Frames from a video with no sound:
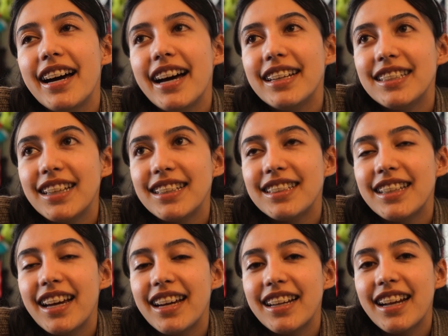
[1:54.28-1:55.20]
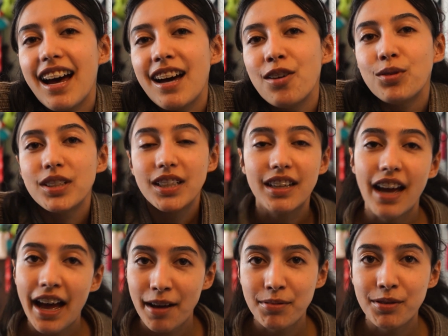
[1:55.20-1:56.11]
as I said, I was
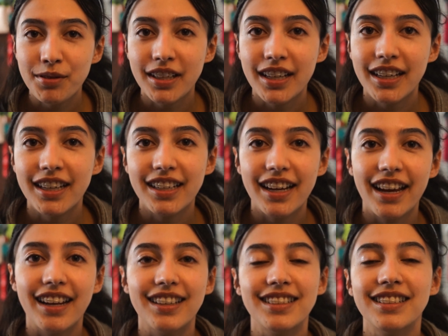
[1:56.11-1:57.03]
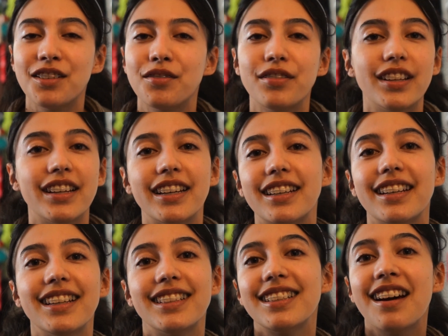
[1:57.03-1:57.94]
unhappy with it and I still feel like
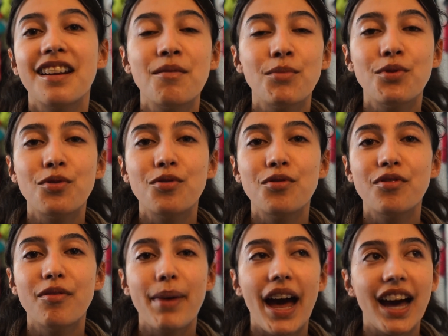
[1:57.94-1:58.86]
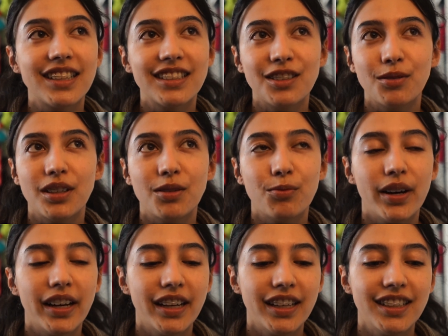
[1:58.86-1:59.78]
it's gonna move back to what it
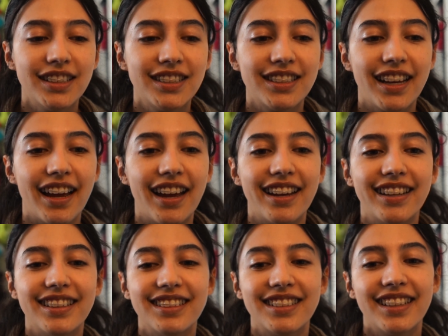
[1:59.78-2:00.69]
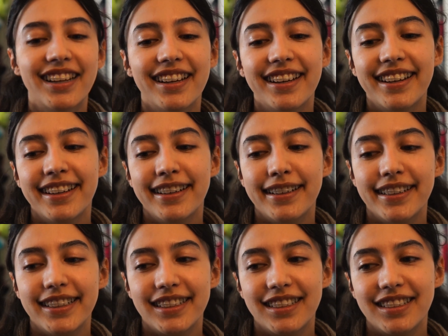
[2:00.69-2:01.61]
was and
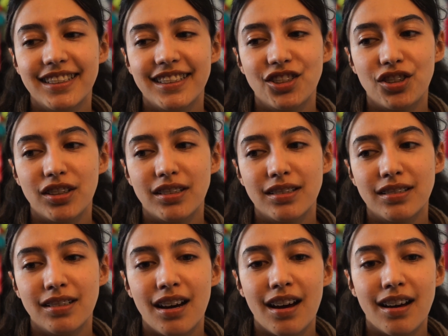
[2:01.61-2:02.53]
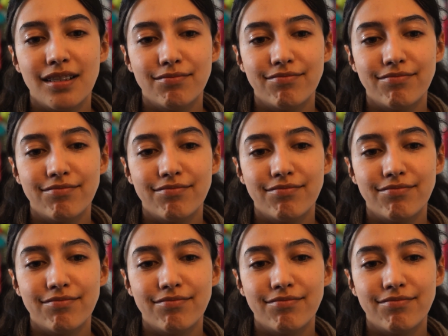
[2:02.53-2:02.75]
it's just not,